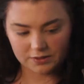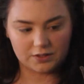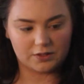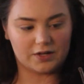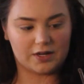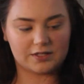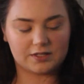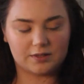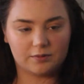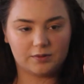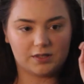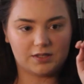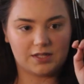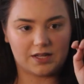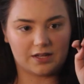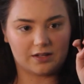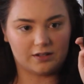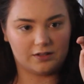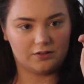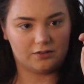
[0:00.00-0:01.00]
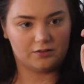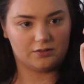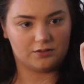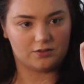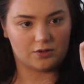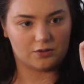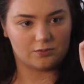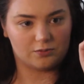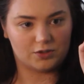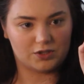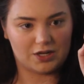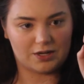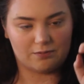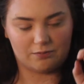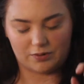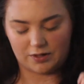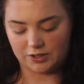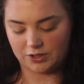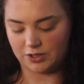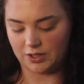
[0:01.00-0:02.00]
next I'm going to take a little dome shaped
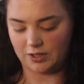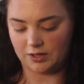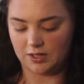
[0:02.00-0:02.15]
brush like